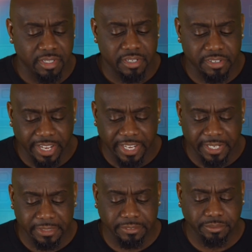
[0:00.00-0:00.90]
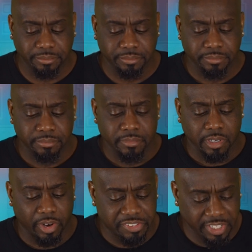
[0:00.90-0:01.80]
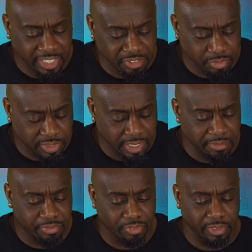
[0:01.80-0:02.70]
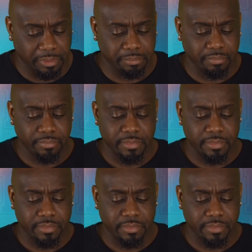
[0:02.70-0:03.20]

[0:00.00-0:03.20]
Today, our text will come from